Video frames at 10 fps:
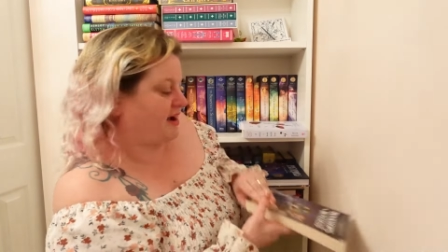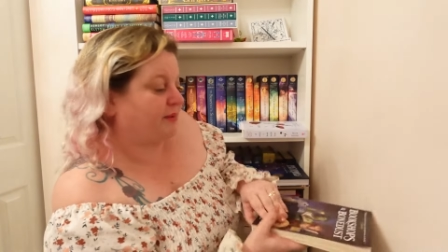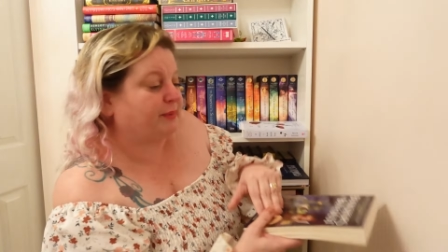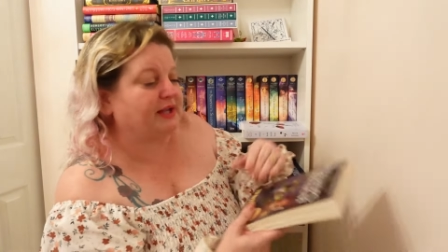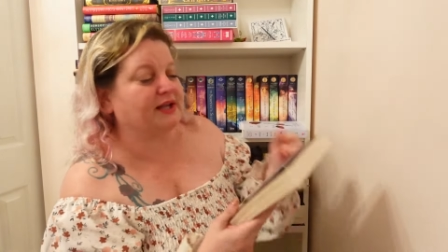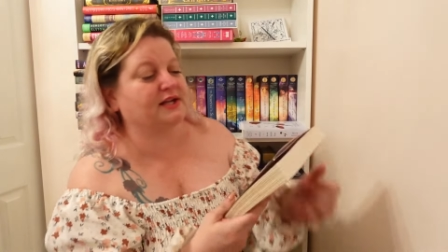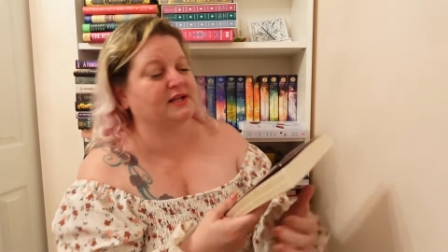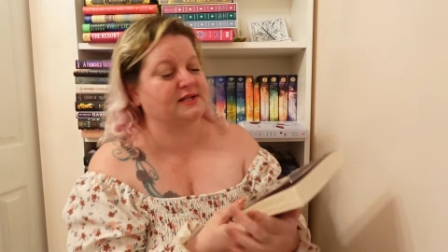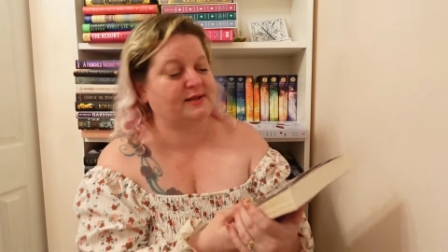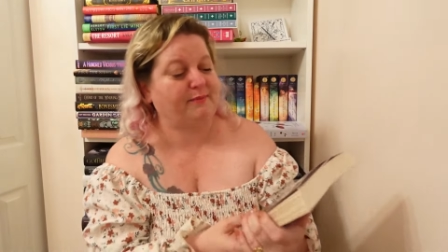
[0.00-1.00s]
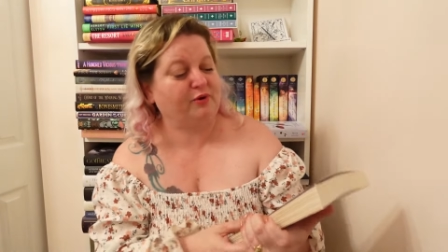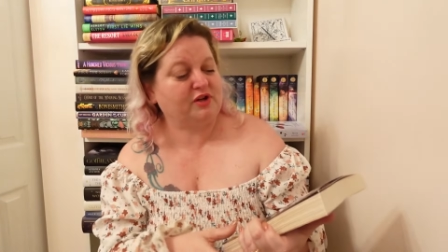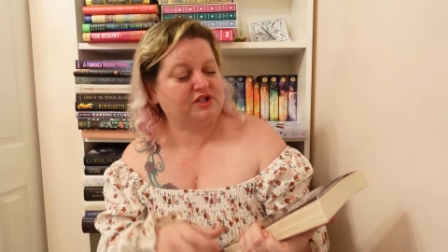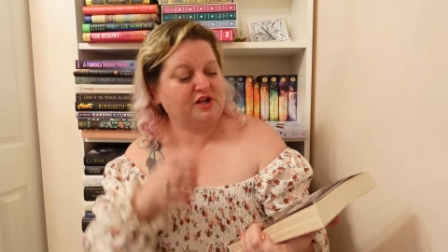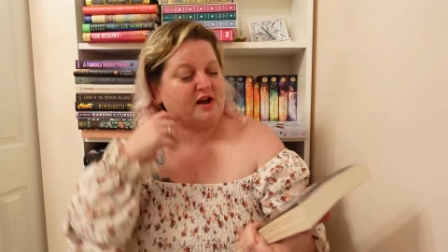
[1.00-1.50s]
up is
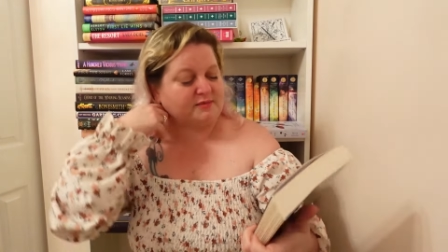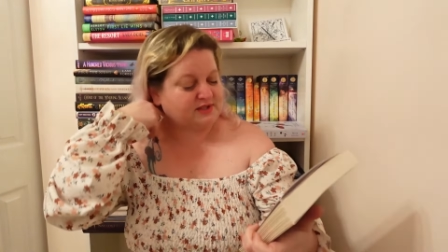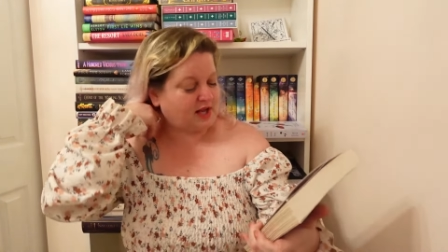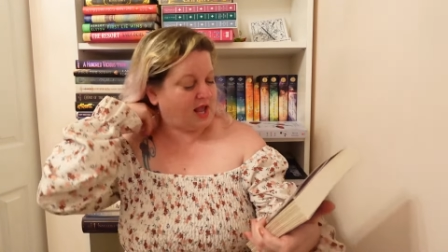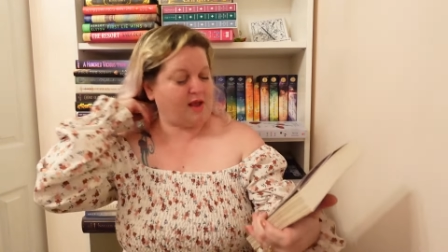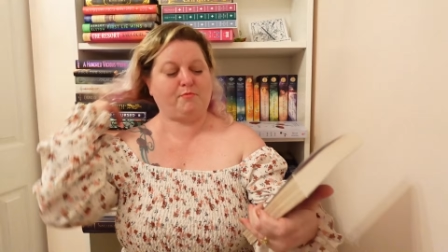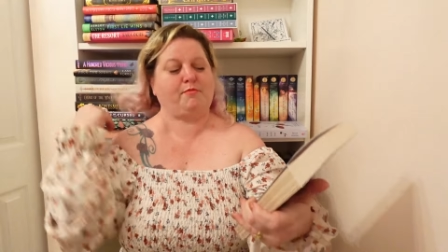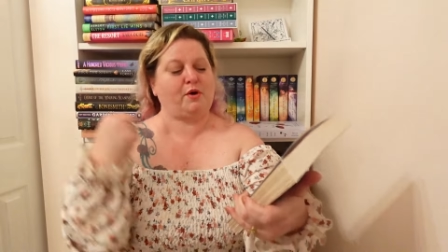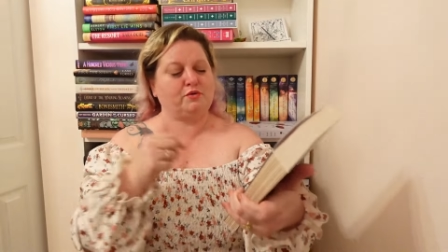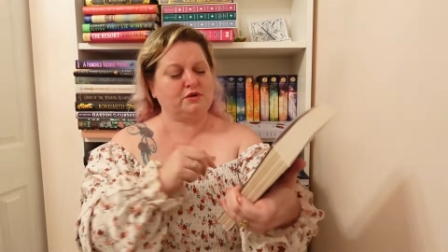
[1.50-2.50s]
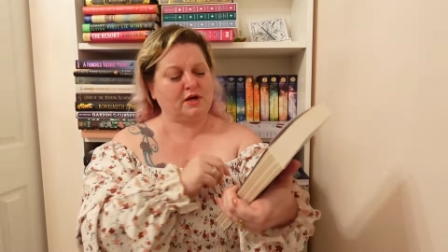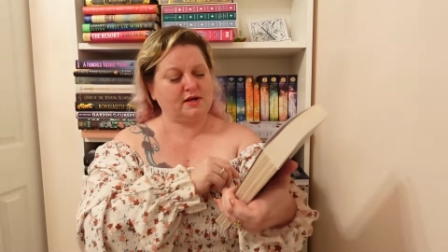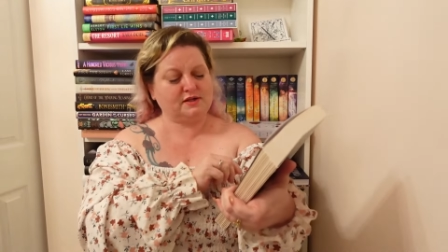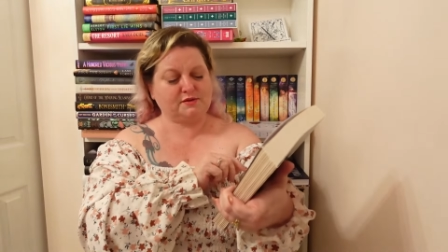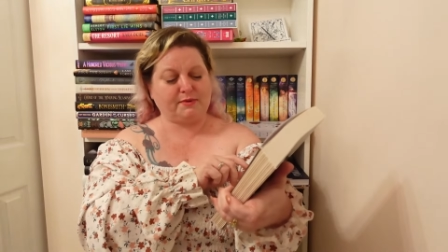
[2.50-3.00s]
Bookshops and Bone
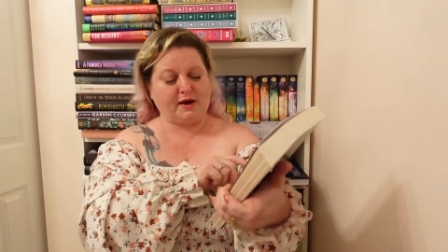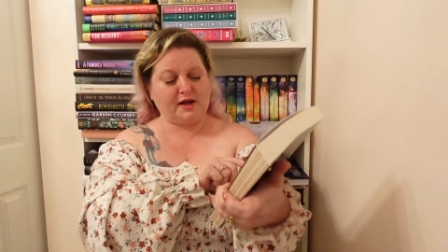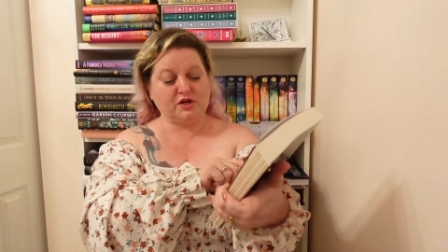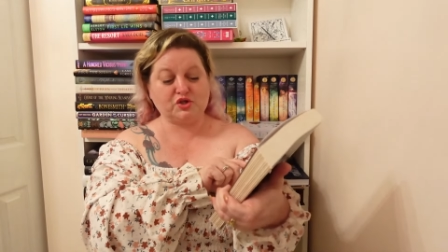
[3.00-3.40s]
Dust by